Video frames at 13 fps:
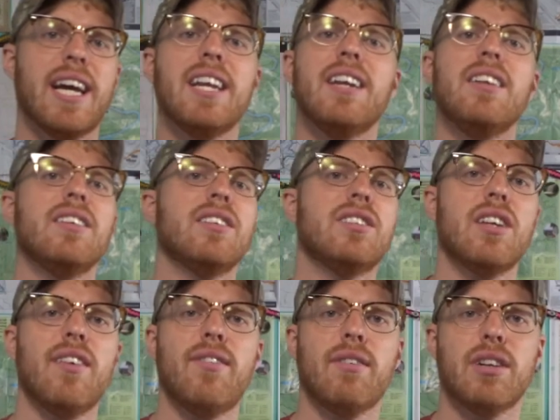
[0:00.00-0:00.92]
out any of this
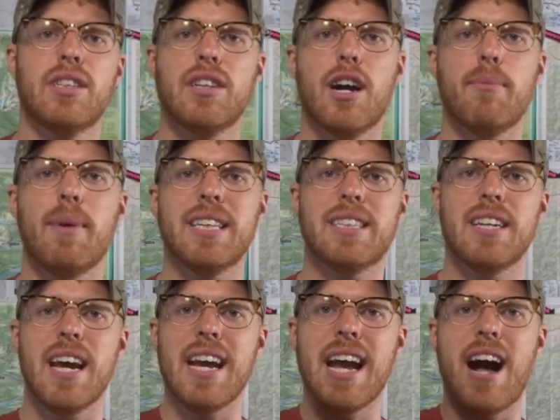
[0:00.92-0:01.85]
stuff I'm going to talk about
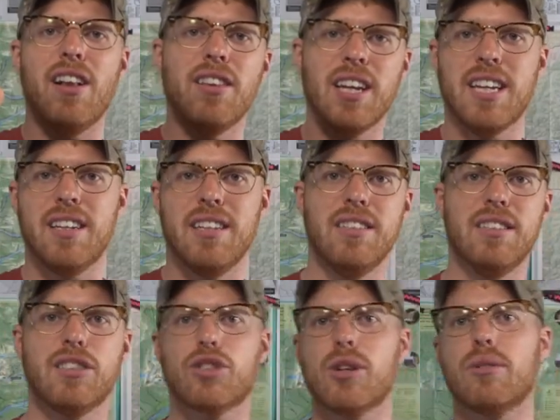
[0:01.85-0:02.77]
today, I'll link it in the
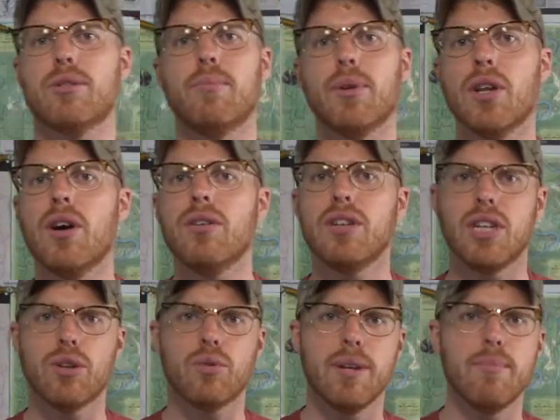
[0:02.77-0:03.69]
description below and you
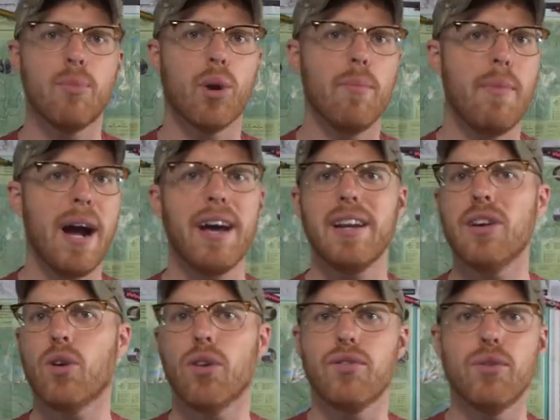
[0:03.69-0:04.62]
can read more about it,
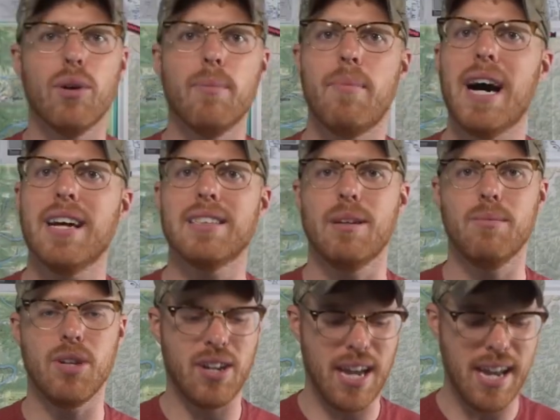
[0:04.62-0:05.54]
or if you want to buy some,
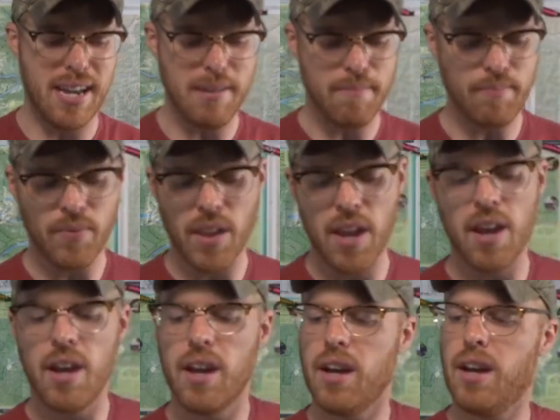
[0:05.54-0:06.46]
you can.
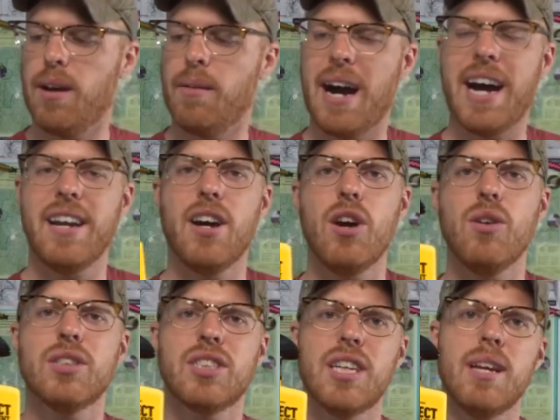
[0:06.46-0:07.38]
I
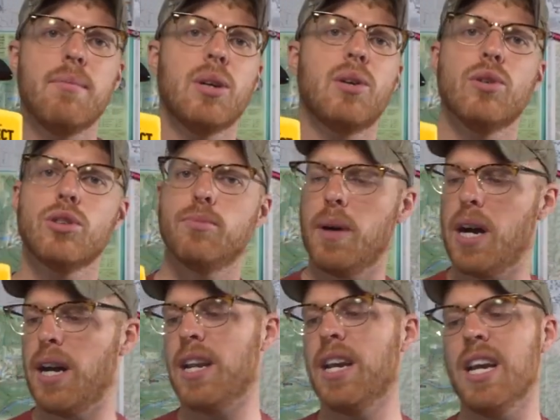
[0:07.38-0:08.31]
know it's chemicals,
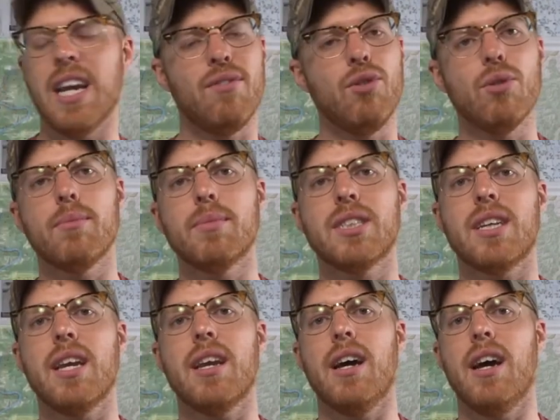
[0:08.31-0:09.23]
but if you want
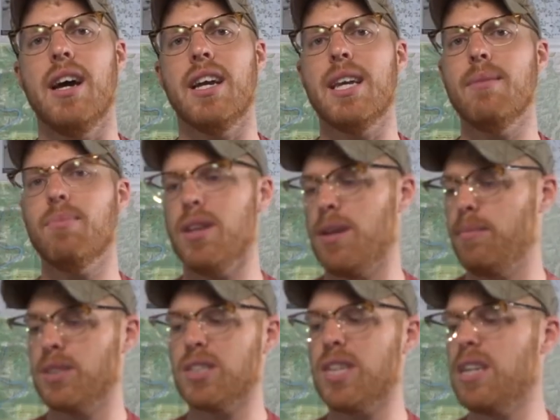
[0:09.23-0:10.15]
to keep the
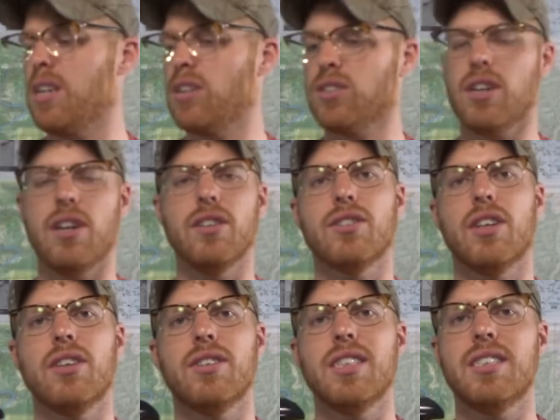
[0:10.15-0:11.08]
mosquitoes and all those
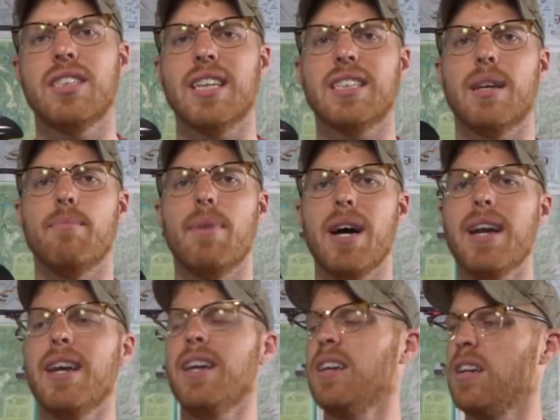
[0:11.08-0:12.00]
other insects at
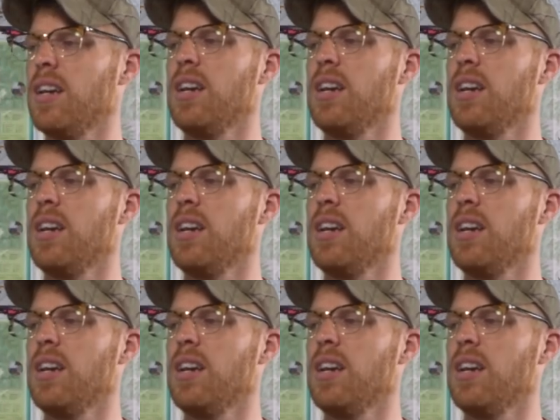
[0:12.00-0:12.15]
bay,